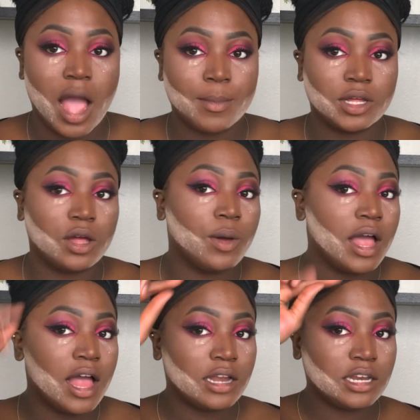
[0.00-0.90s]
I'm going to go
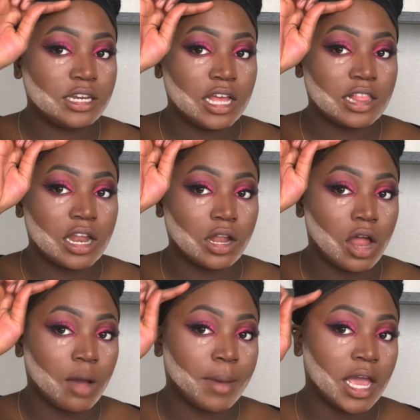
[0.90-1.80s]
ahead and take that
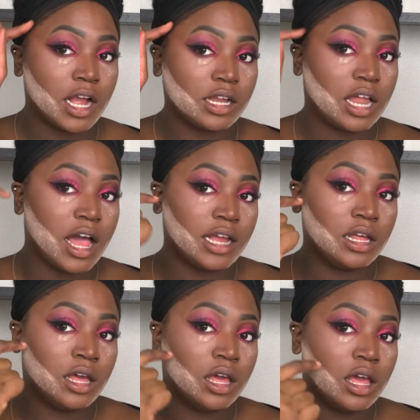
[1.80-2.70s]
along my hairline